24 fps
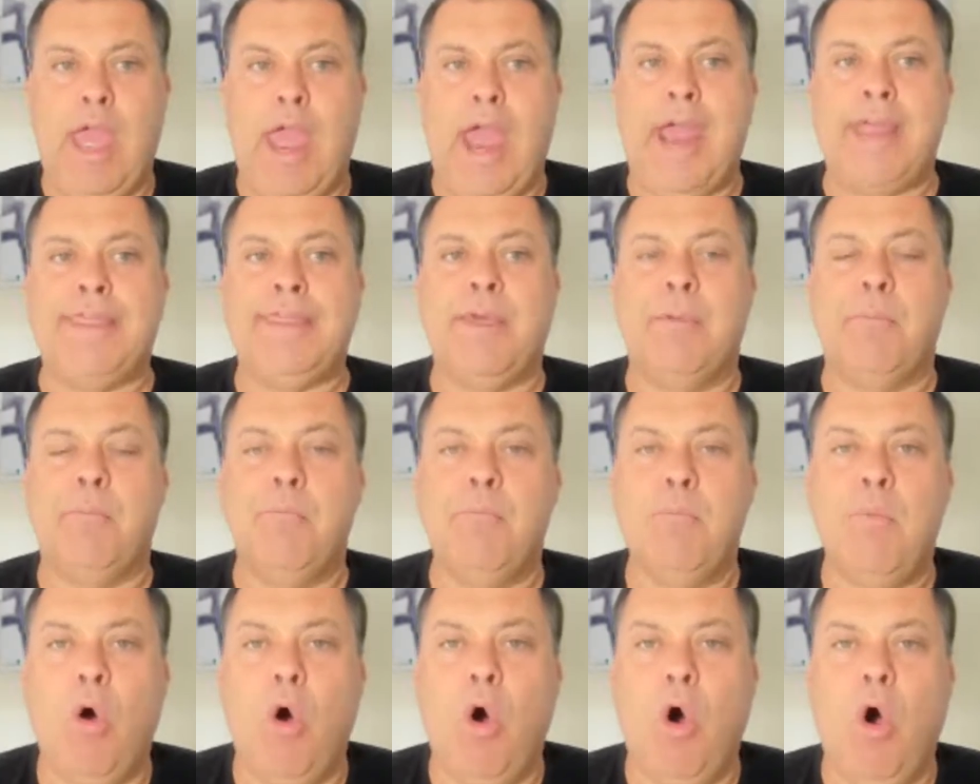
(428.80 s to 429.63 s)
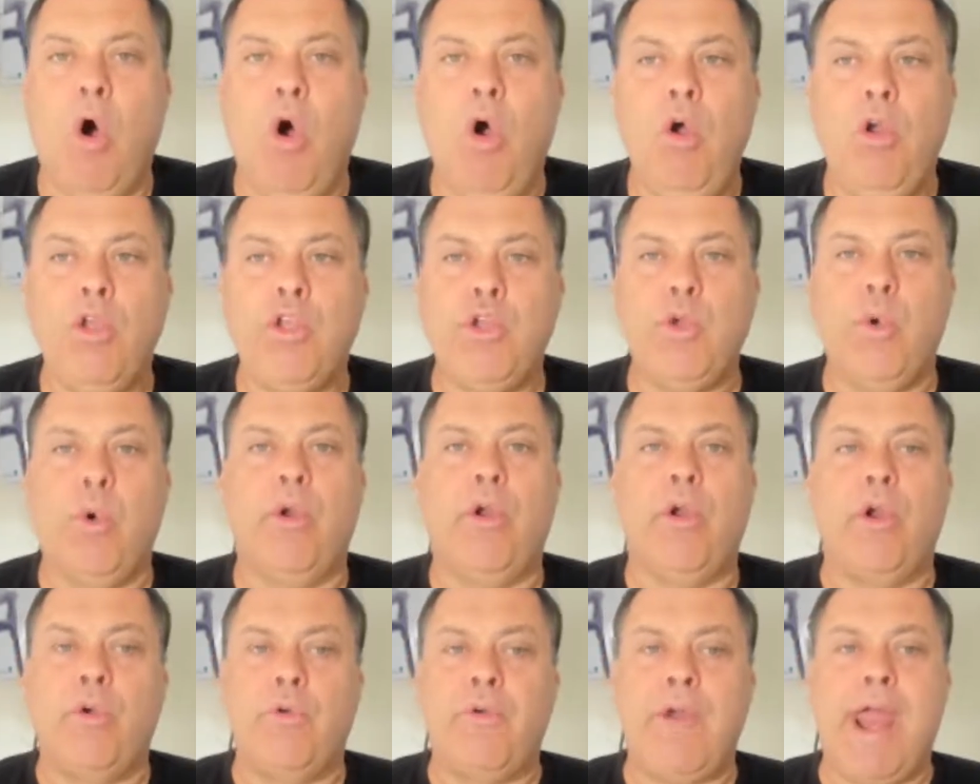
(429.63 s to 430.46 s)
And the more
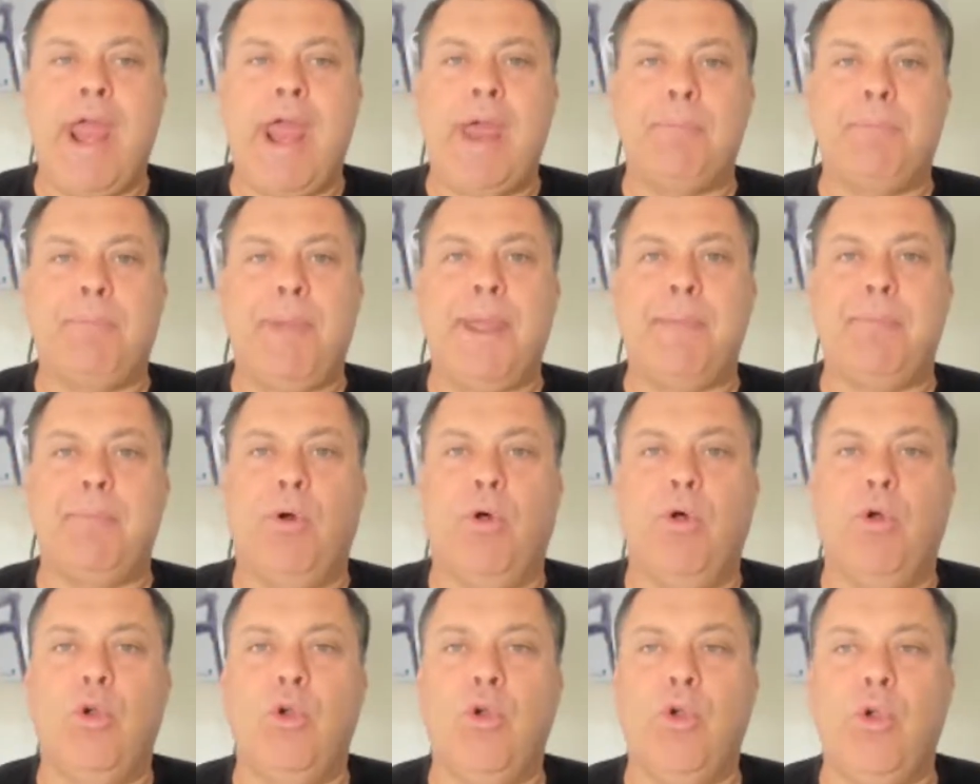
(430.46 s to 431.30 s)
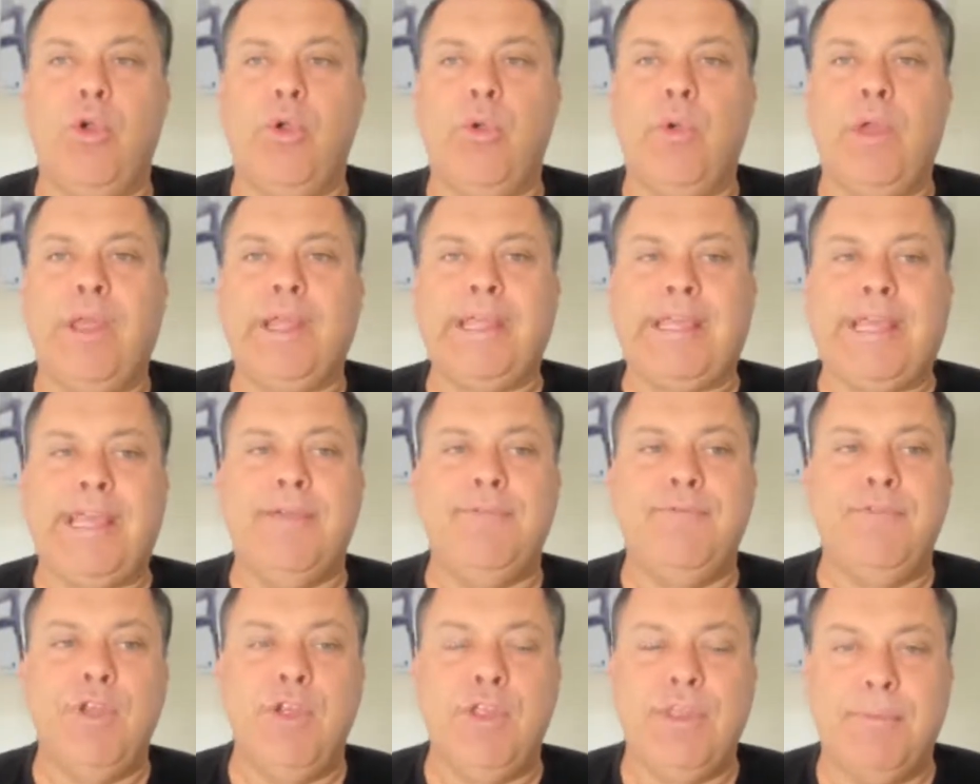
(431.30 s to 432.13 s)
you're around people who
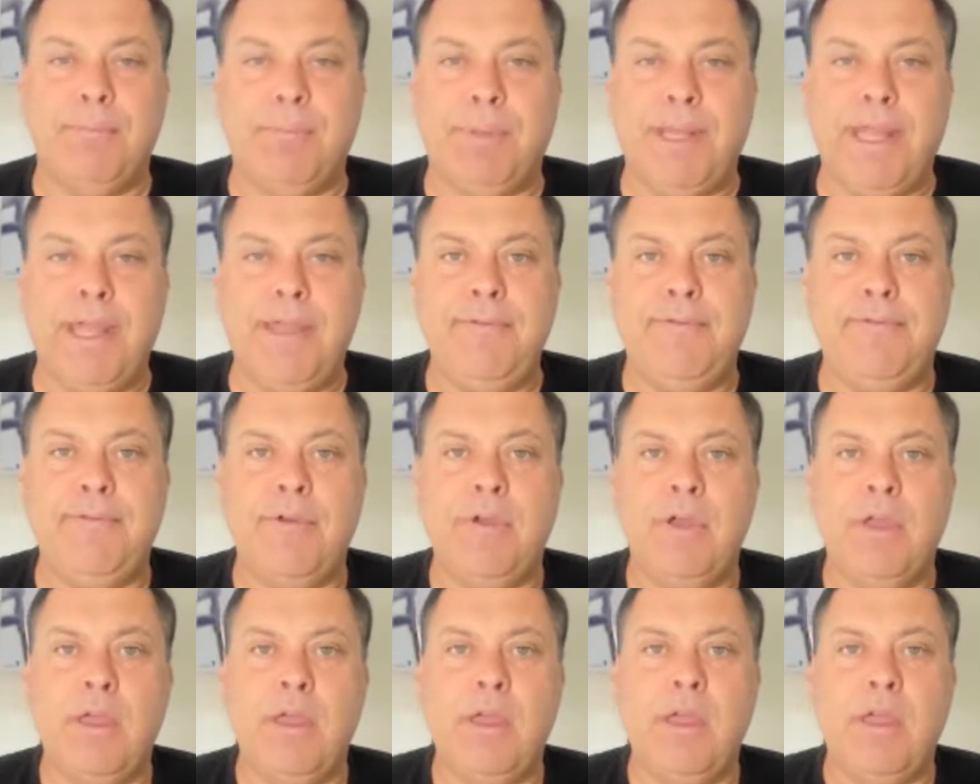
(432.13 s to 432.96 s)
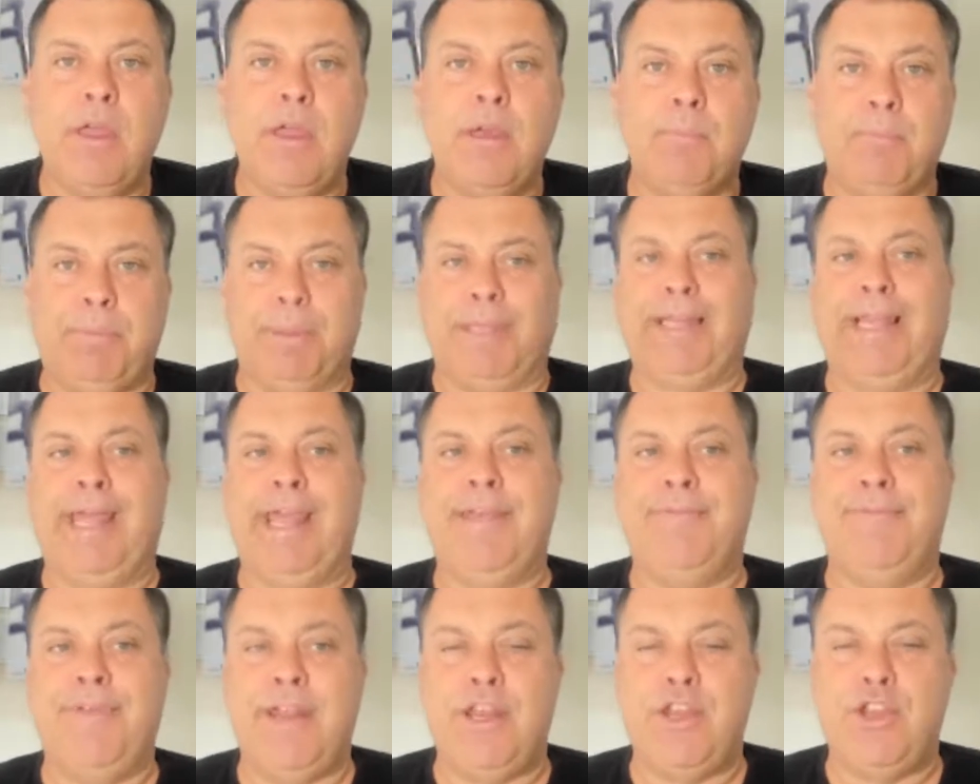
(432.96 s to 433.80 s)
give you the belief,
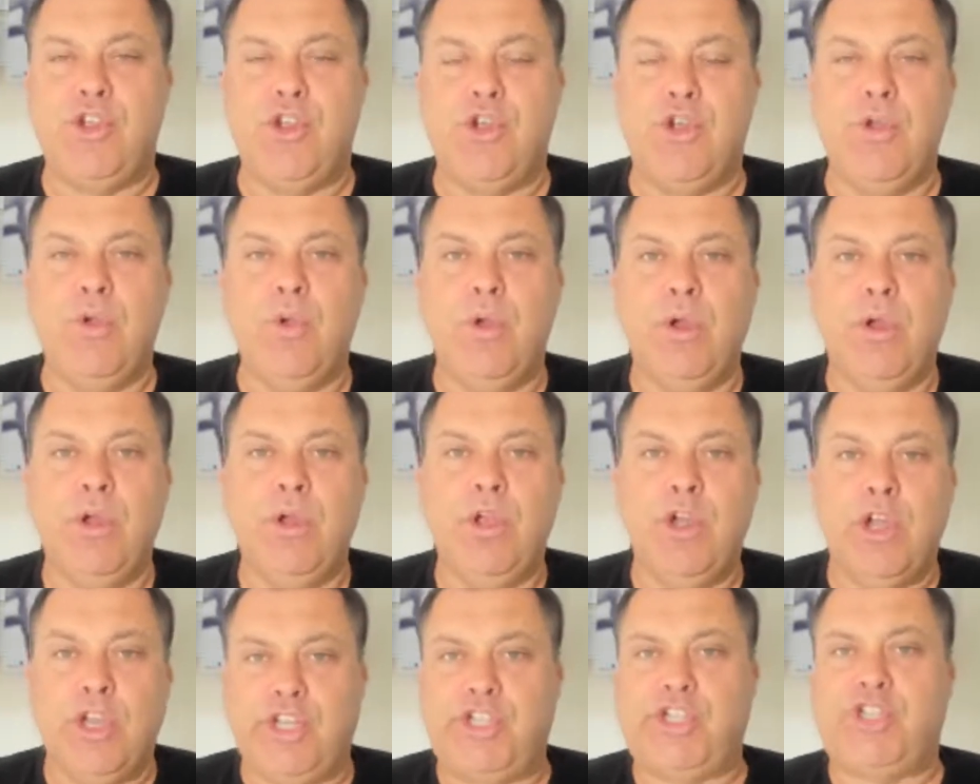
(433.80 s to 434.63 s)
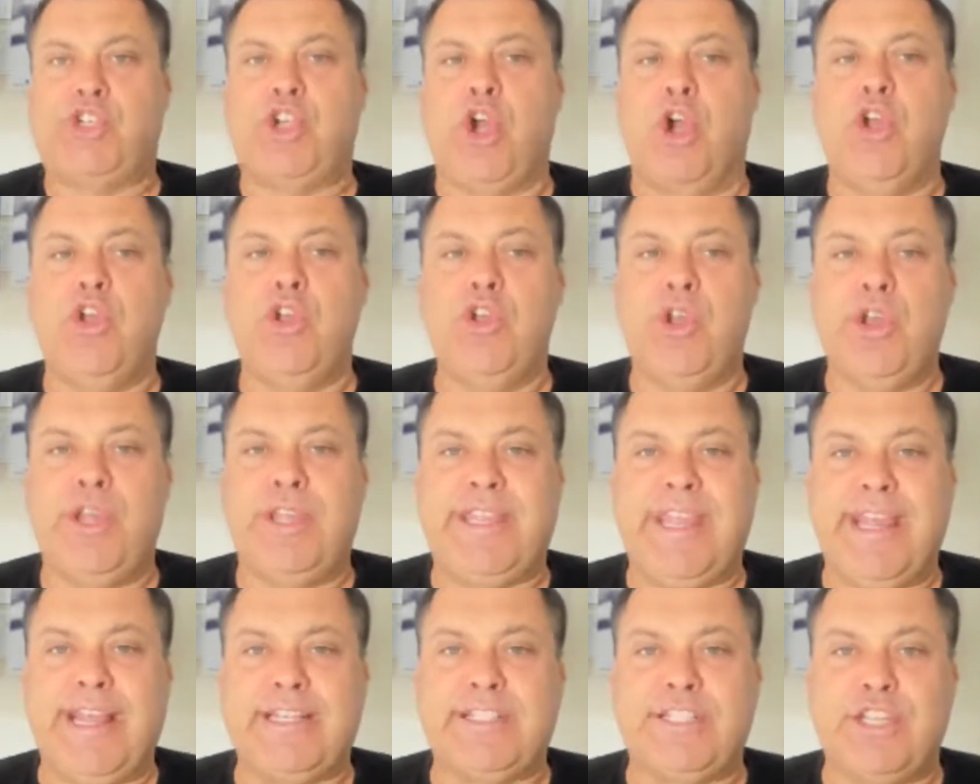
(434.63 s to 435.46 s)
believe in you, show you
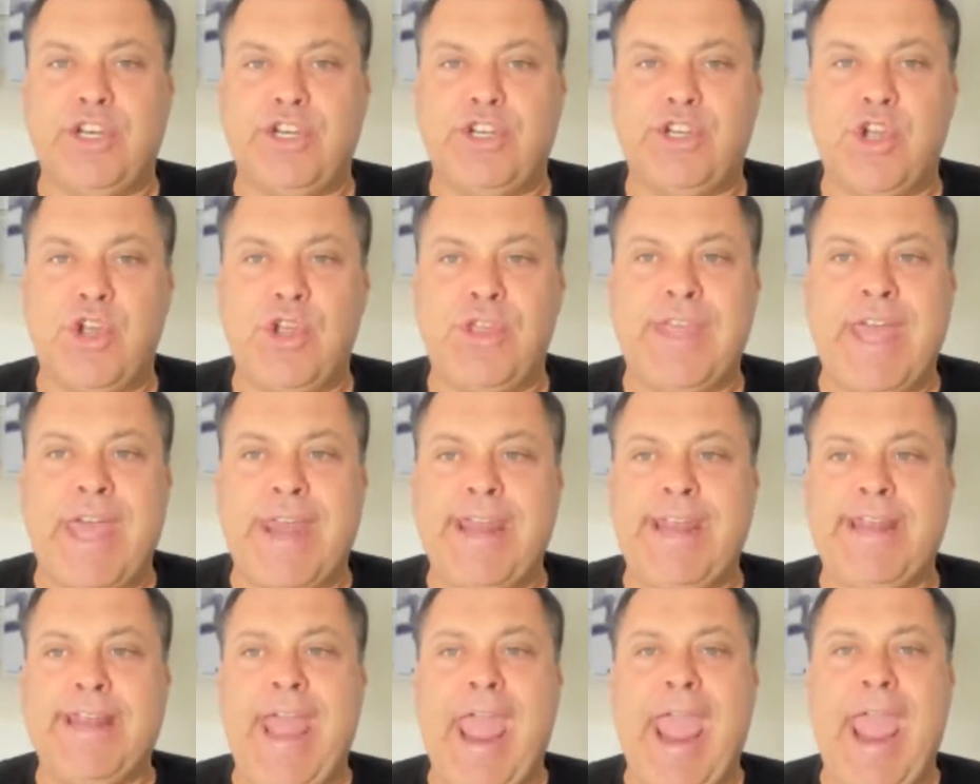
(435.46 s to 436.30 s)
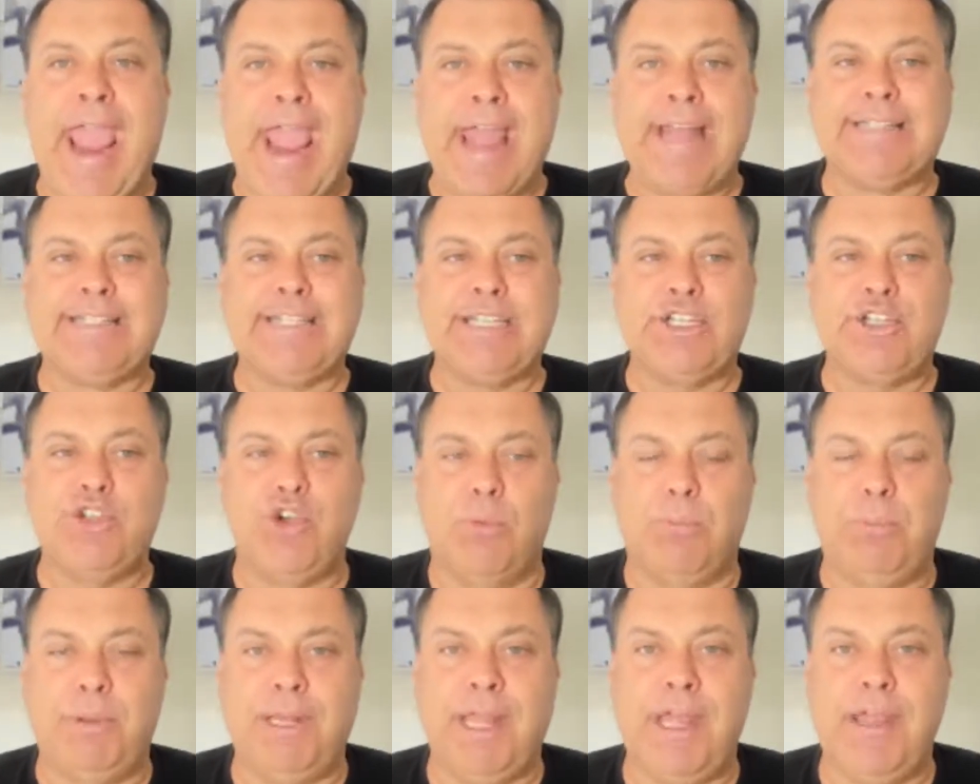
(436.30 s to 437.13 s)
things to do that enhances
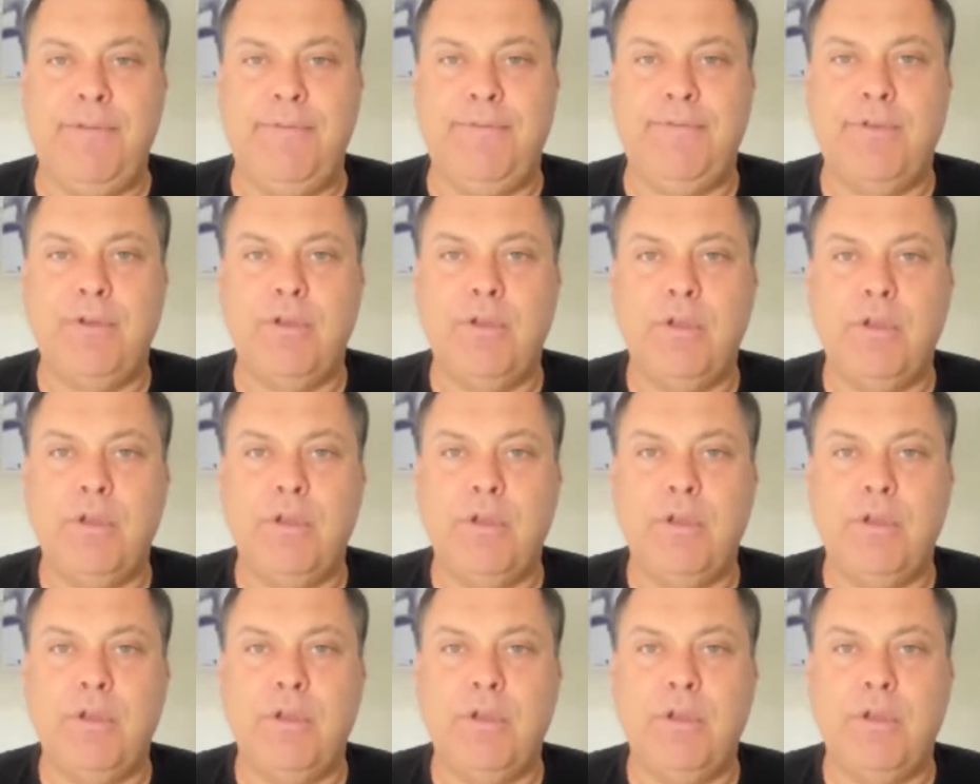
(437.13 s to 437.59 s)
your belief,